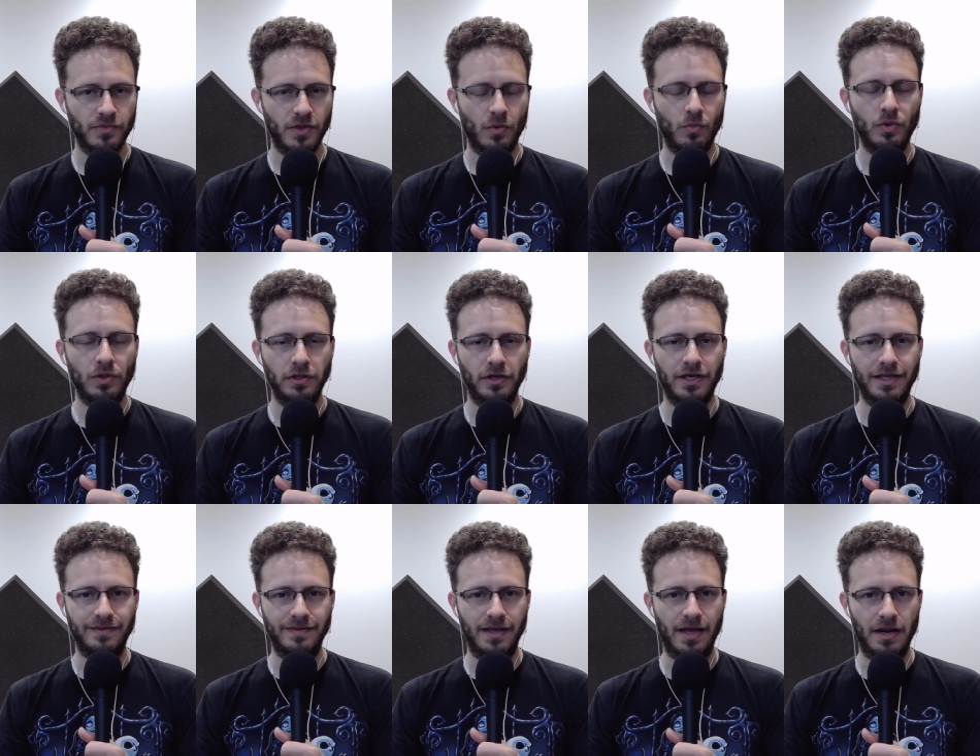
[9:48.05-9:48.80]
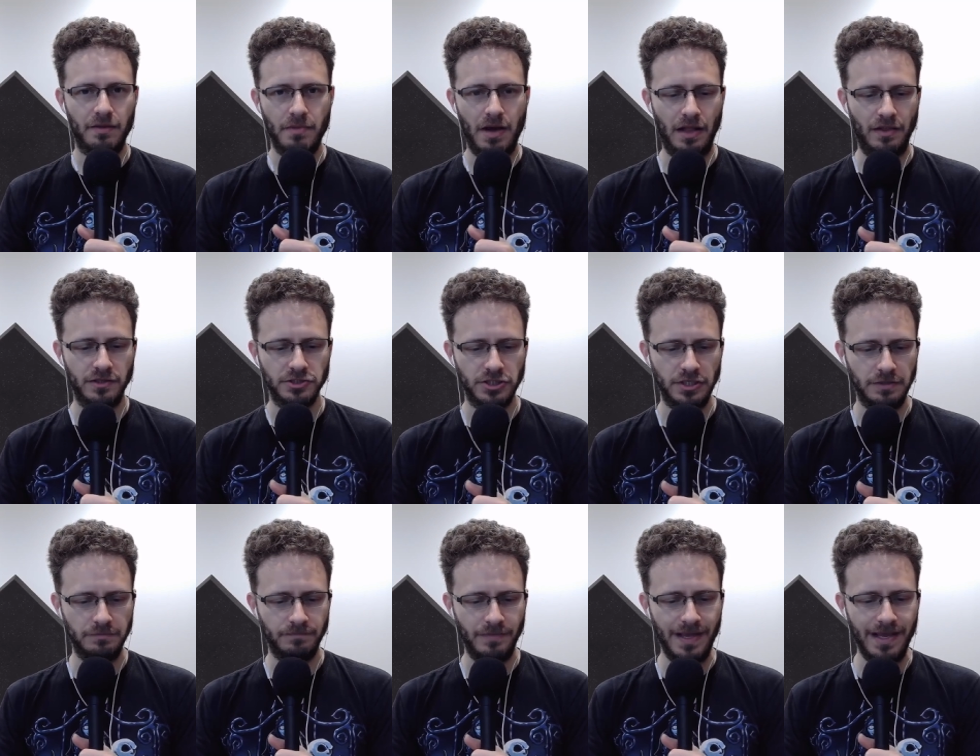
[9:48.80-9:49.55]
We'll look at the
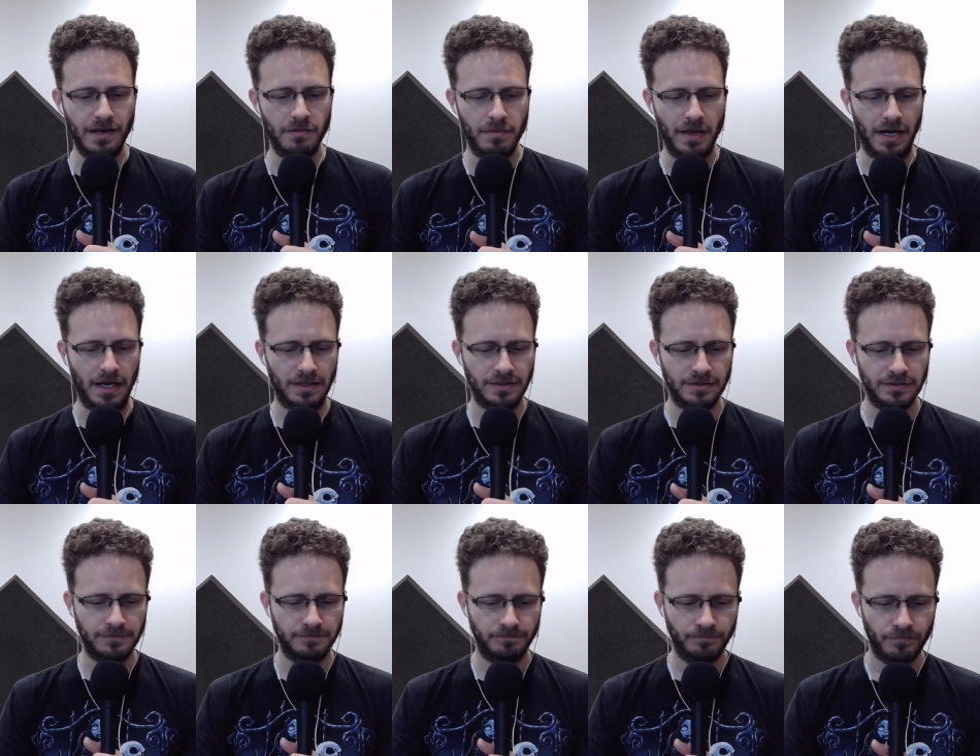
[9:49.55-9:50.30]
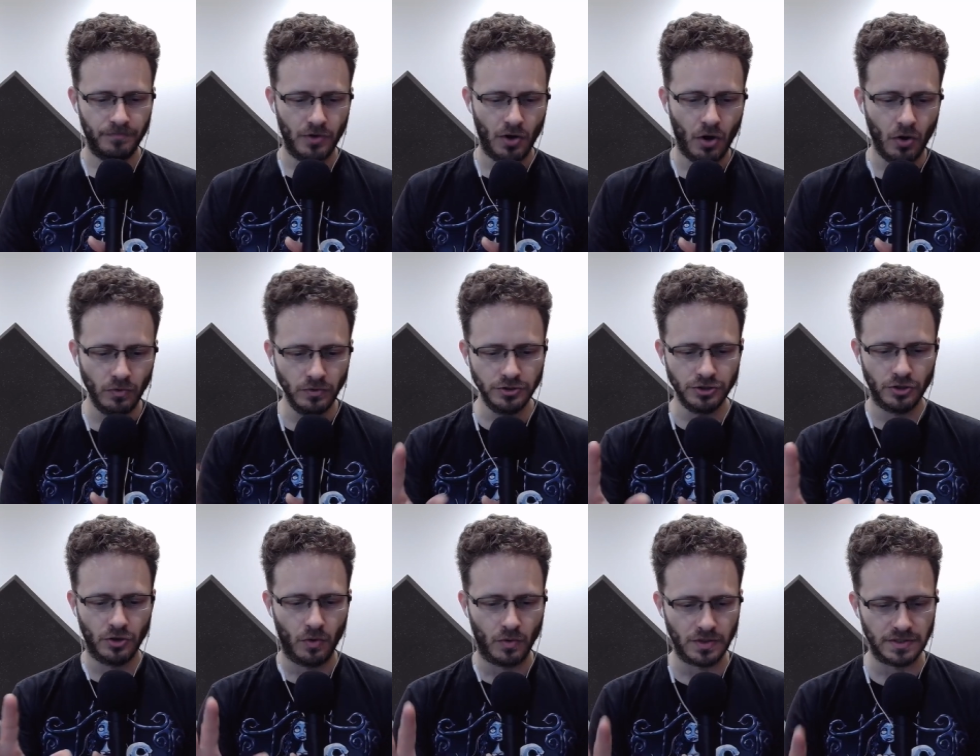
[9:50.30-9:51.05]
etymology in a minute. Hold
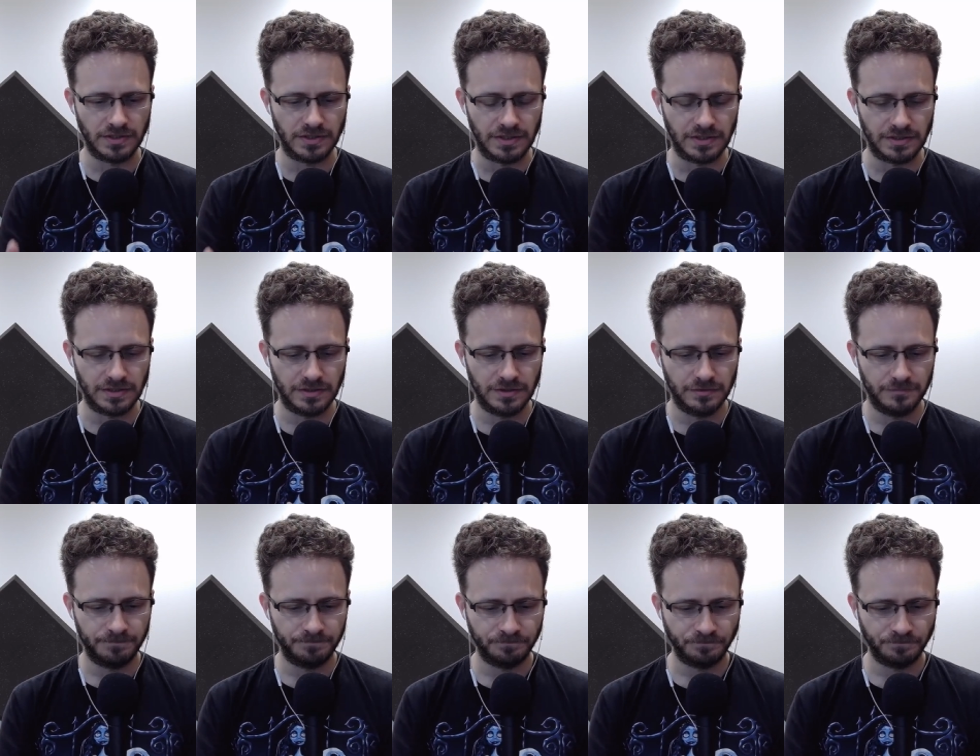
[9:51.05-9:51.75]
your horses.